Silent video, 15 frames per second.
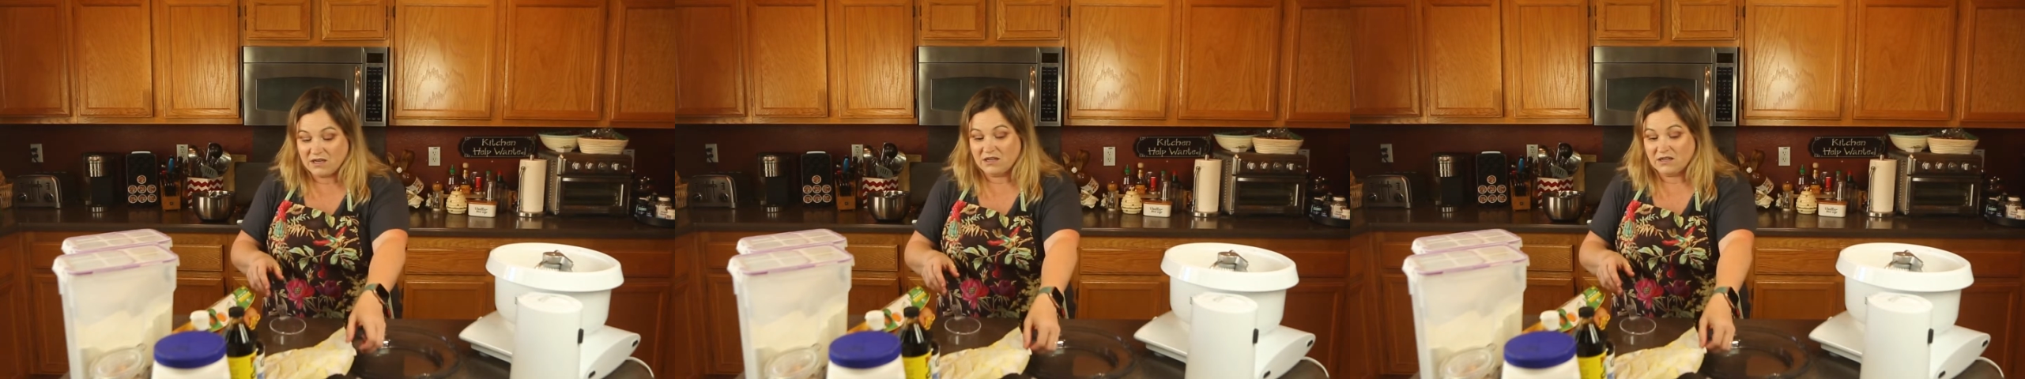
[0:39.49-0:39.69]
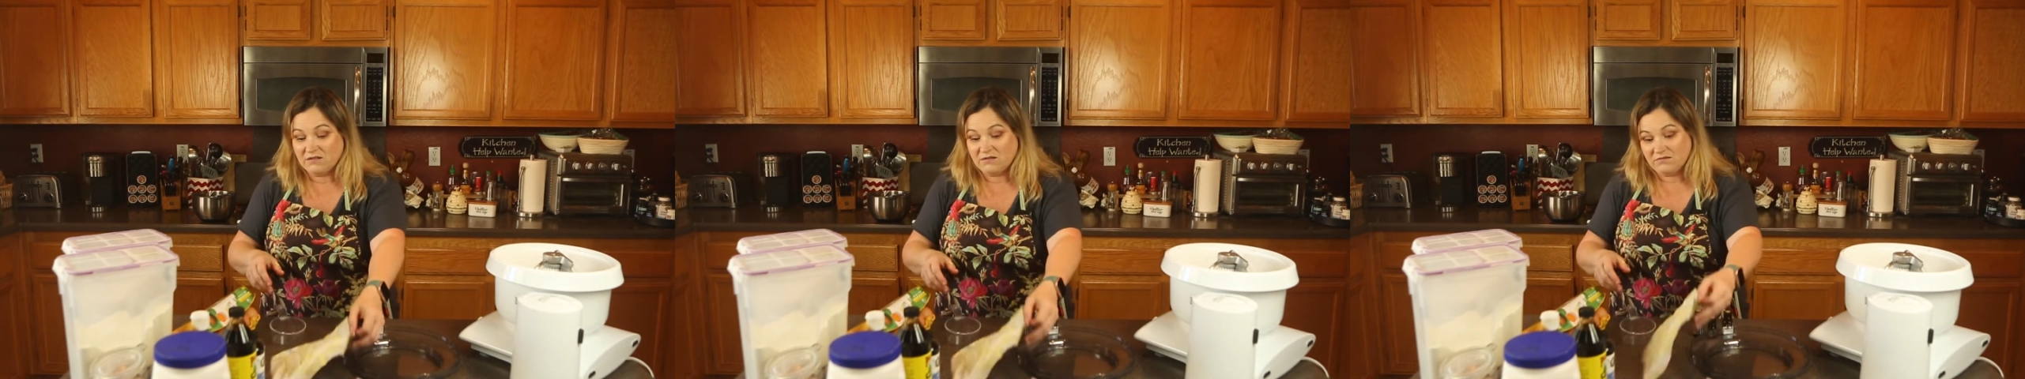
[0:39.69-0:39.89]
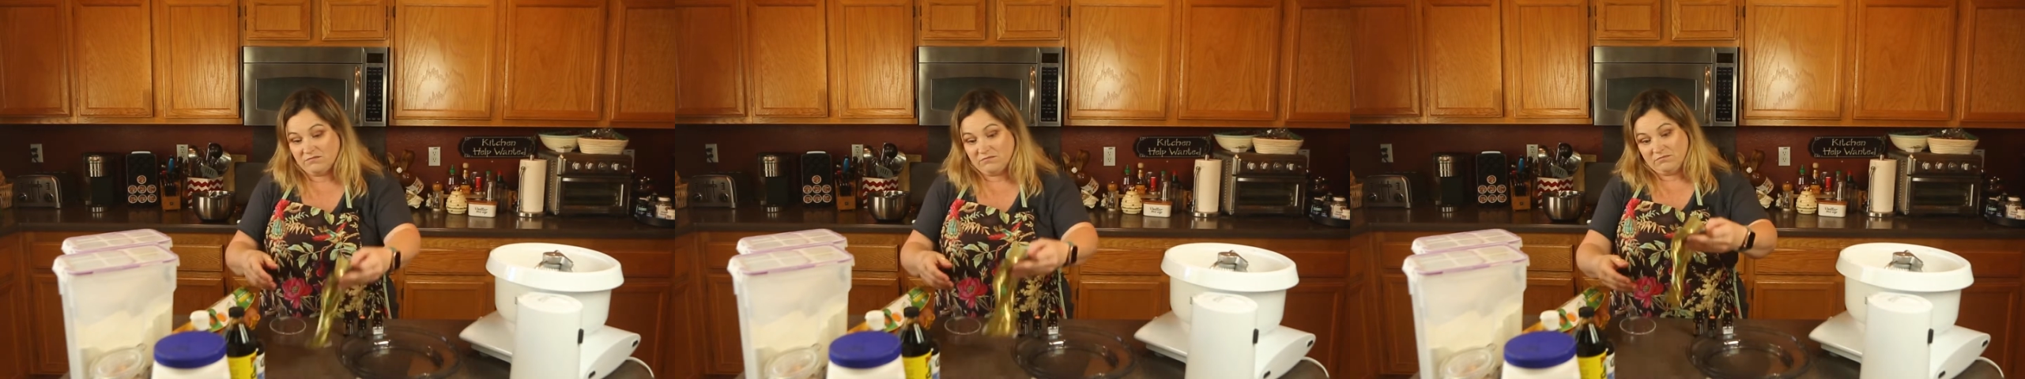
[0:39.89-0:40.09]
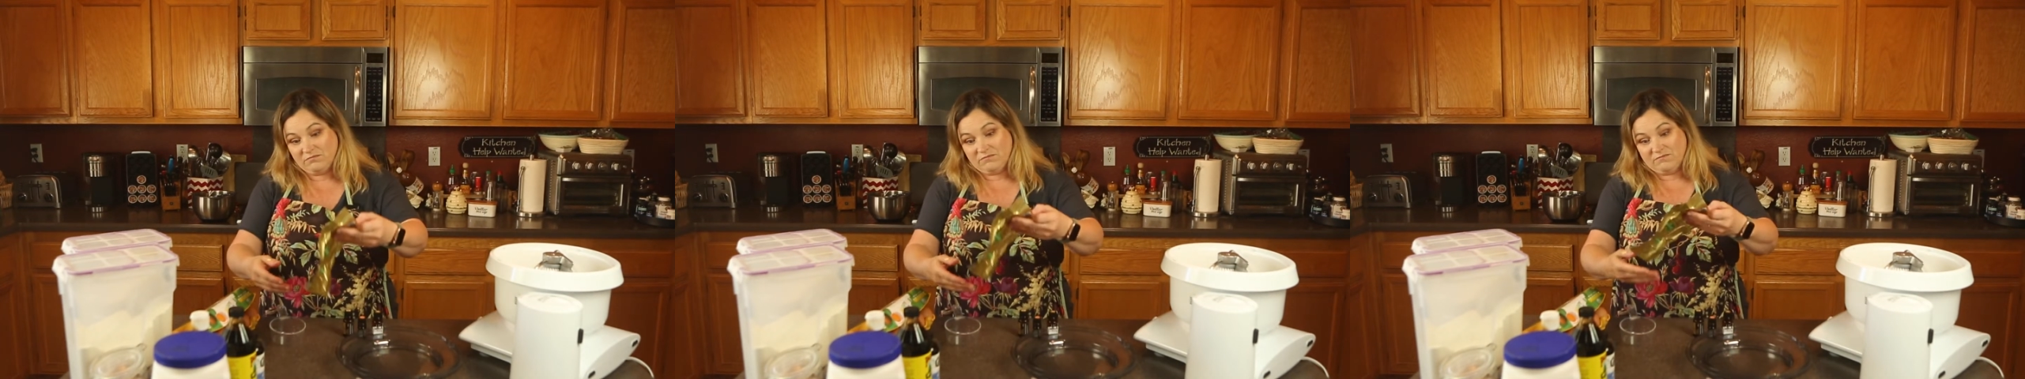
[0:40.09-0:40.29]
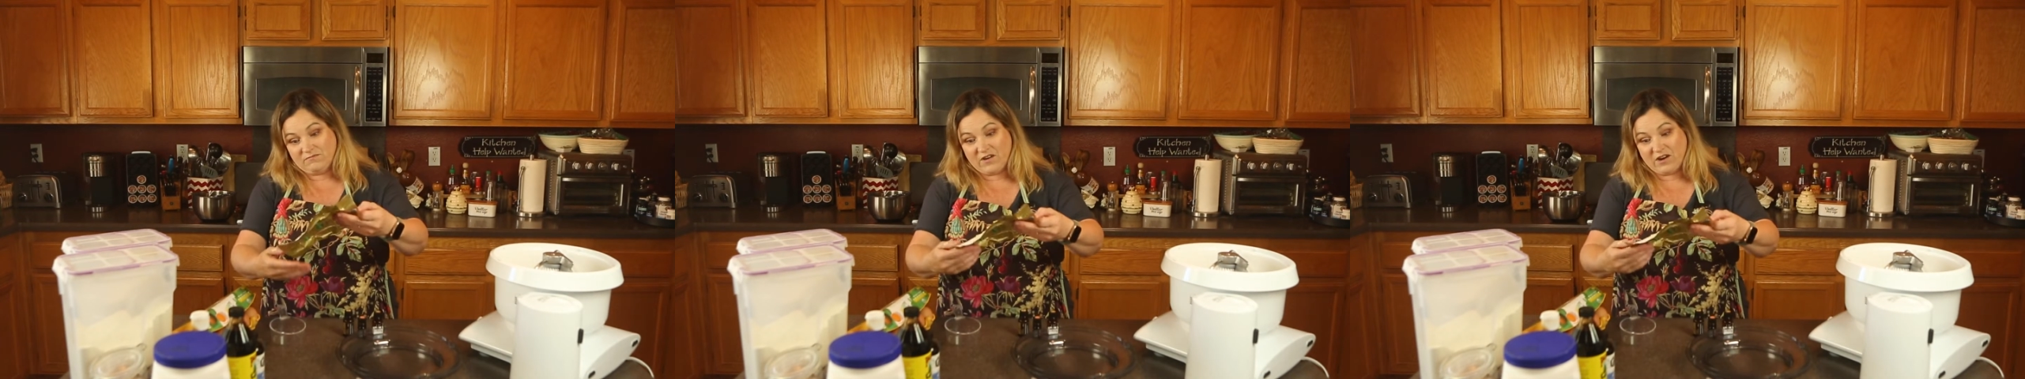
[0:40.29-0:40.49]
it
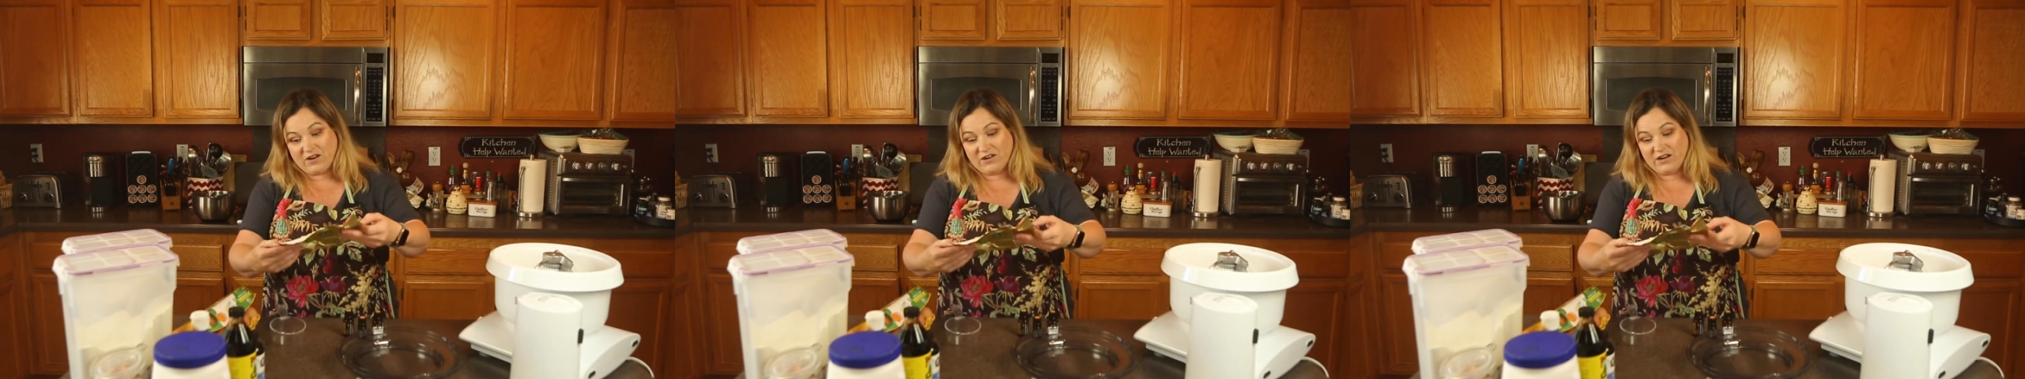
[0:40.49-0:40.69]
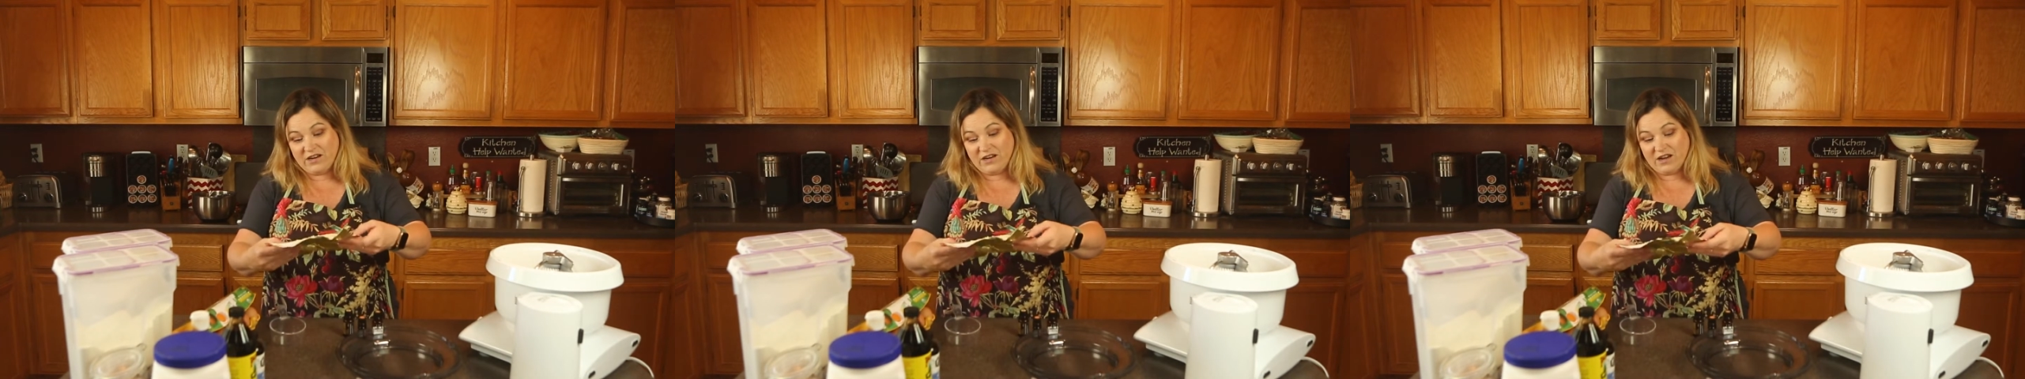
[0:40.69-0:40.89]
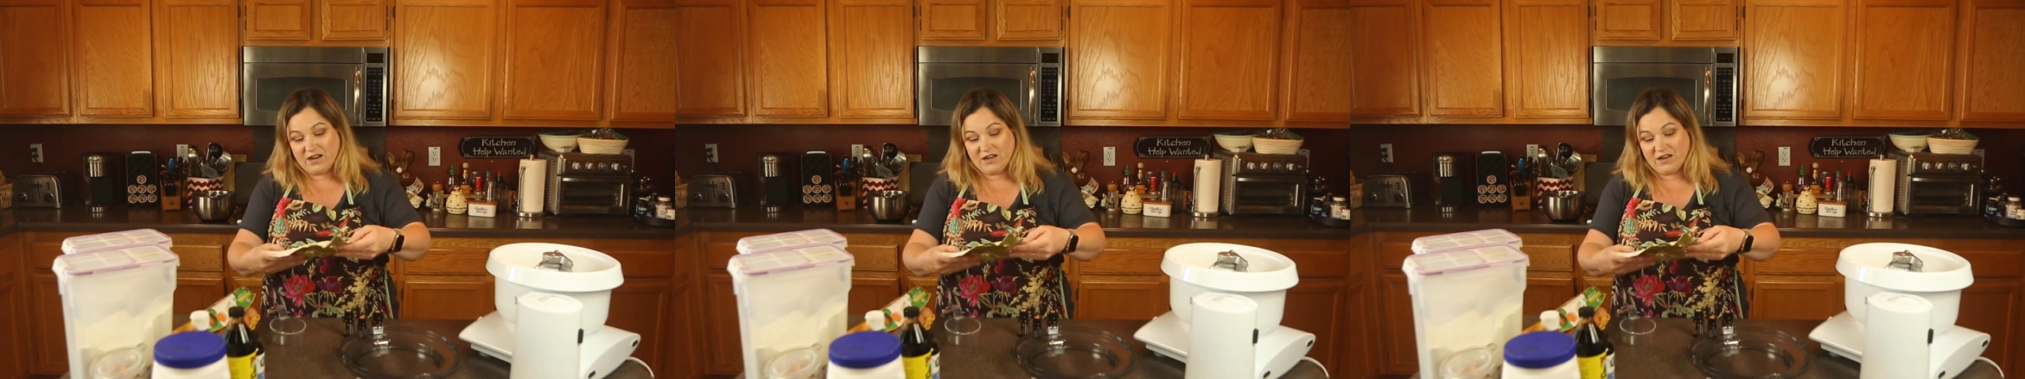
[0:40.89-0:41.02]
very